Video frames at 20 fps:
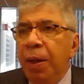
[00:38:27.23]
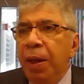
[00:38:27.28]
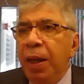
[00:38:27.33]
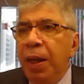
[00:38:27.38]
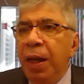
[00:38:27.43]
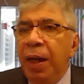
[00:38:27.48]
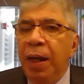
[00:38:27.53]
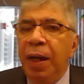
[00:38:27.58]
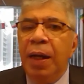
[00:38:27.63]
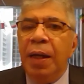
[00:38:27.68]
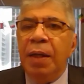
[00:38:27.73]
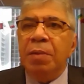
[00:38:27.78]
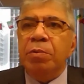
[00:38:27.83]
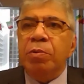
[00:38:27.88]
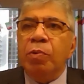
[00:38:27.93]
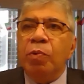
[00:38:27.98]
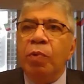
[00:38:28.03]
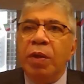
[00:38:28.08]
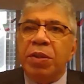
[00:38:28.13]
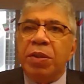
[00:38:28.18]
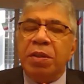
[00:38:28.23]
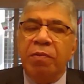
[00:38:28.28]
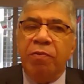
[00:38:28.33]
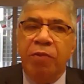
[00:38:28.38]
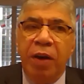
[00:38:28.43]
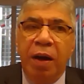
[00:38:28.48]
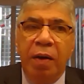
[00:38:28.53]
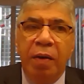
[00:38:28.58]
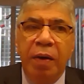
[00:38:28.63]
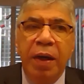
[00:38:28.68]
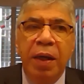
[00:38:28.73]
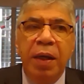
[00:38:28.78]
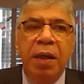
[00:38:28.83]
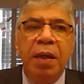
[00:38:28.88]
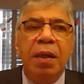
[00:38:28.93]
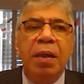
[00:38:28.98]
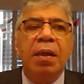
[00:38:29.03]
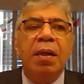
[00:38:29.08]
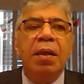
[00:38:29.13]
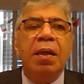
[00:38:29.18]
and with a
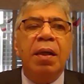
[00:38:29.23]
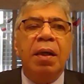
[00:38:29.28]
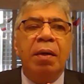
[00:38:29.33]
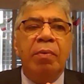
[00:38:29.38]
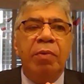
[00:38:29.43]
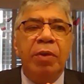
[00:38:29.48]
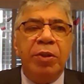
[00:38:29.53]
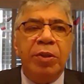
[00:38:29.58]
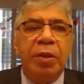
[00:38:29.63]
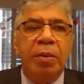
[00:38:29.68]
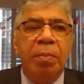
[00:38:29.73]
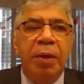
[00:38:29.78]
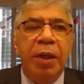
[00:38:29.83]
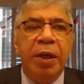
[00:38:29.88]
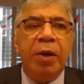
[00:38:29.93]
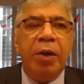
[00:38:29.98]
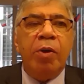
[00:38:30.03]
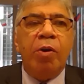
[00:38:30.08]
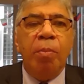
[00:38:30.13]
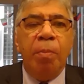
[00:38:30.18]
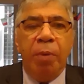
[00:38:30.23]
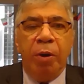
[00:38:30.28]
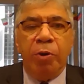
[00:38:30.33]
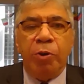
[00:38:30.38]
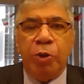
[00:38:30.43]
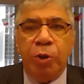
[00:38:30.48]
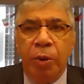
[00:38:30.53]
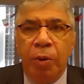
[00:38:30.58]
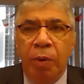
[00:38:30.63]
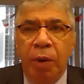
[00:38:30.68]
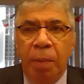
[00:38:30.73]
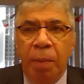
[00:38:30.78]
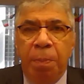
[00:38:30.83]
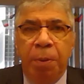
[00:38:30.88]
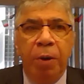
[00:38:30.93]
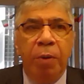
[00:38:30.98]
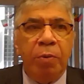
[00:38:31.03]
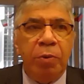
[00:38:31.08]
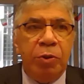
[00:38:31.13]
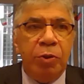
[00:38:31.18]
very reasonably commercial
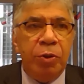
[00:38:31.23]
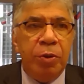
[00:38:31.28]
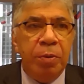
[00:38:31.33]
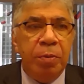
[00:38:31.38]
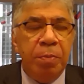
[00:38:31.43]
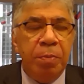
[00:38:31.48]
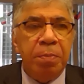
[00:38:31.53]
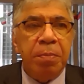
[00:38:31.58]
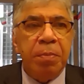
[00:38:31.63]
approach.